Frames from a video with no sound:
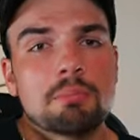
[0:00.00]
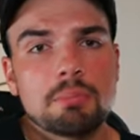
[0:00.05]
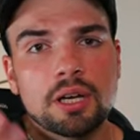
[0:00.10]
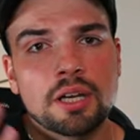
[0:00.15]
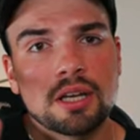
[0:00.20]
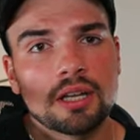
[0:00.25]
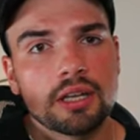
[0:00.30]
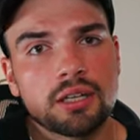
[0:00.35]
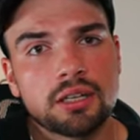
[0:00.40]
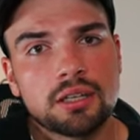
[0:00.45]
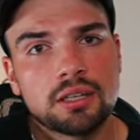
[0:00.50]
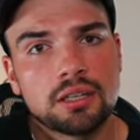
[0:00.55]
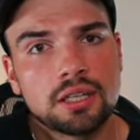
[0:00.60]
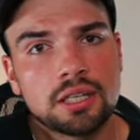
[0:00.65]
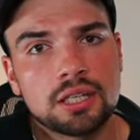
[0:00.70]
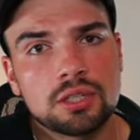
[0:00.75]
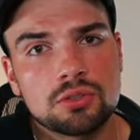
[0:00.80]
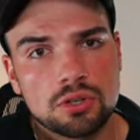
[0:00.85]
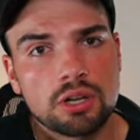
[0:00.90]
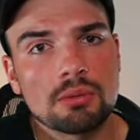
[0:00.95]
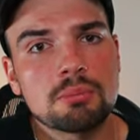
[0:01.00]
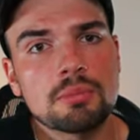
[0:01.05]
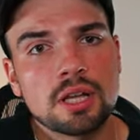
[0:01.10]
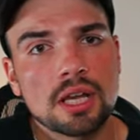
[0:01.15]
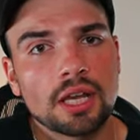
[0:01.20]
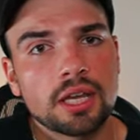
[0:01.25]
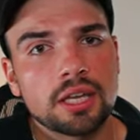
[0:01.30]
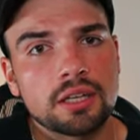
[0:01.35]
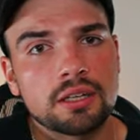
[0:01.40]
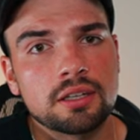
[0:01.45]
But in
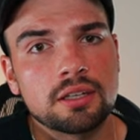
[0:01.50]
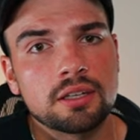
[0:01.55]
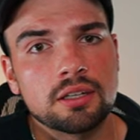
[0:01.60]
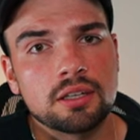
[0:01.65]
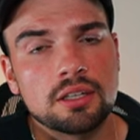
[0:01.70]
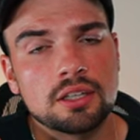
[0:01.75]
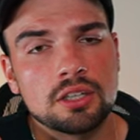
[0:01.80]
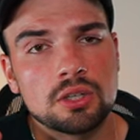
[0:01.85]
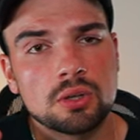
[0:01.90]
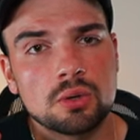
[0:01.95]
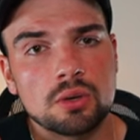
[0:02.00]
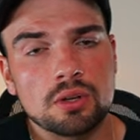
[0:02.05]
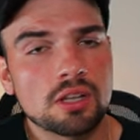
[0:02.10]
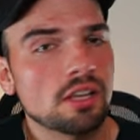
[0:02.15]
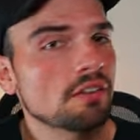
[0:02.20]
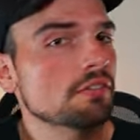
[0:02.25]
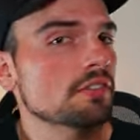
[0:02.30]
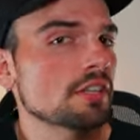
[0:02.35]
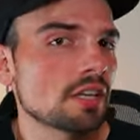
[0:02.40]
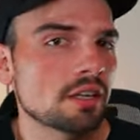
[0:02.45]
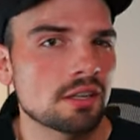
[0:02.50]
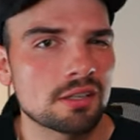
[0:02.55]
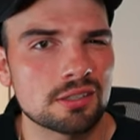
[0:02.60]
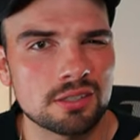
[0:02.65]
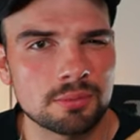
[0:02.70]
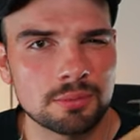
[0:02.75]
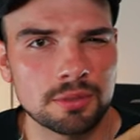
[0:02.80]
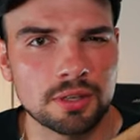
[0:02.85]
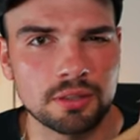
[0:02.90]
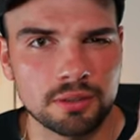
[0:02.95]
drumline, your left hand does
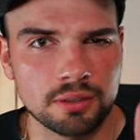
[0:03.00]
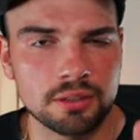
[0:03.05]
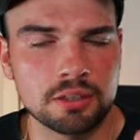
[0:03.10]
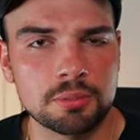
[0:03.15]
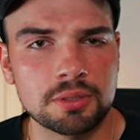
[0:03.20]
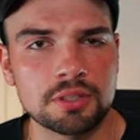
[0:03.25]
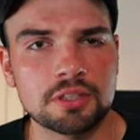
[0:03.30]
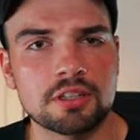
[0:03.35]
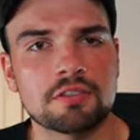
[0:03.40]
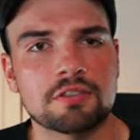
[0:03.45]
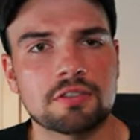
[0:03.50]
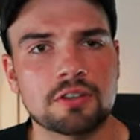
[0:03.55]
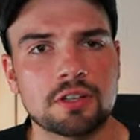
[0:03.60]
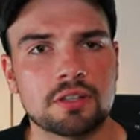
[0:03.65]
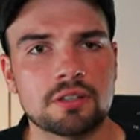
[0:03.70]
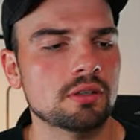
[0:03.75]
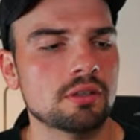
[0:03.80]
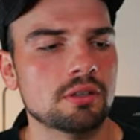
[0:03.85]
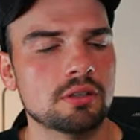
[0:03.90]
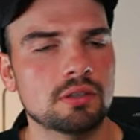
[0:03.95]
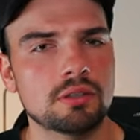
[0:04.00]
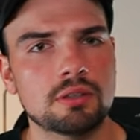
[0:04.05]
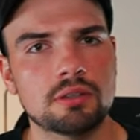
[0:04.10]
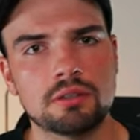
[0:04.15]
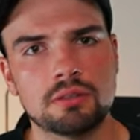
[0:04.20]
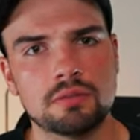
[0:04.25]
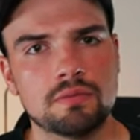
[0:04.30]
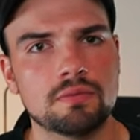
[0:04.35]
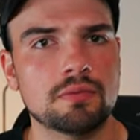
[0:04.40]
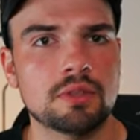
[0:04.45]
something a little bit different.
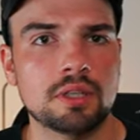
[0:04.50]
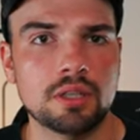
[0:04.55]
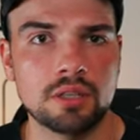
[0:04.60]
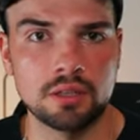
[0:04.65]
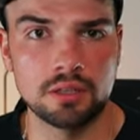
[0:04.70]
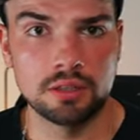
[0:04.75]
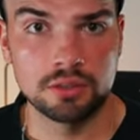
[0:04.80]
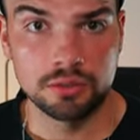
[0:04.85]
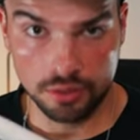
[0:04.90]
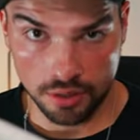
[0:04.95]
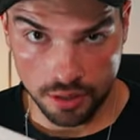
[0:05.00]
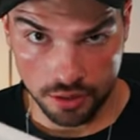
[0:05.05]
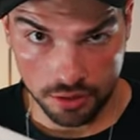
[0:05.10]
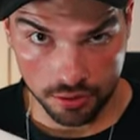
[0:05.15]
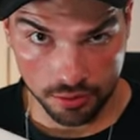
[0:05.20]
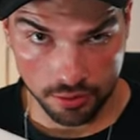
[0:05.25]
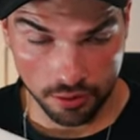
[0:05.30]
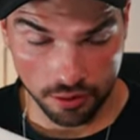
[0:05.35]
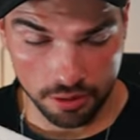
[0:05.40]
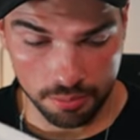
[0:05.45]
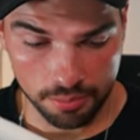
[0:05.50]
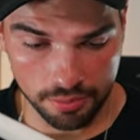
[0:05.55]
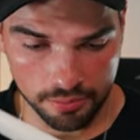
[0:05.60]
Traditional grip.